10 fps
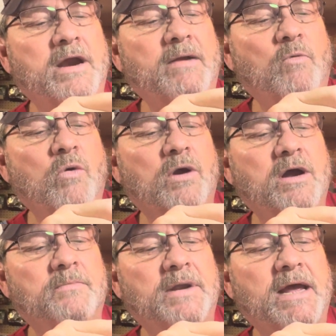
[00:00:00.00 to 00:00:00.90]
it won't
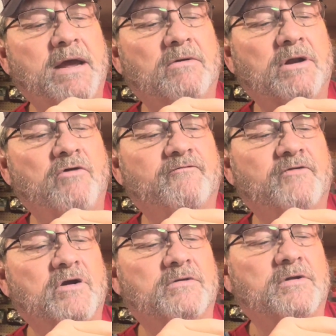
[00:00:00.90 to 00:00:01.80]
come down no
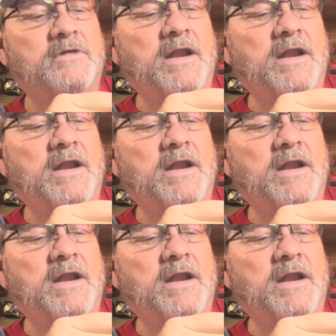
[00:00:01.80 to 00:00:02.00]
further than